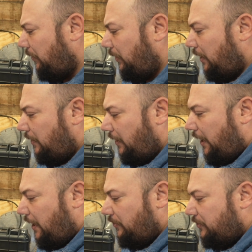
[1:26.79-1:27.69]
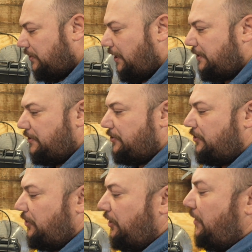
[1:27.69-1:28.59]
The handle is nice and
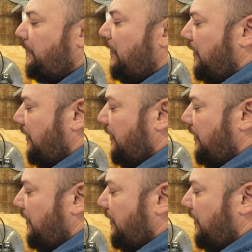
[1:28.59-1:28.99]
sturdy,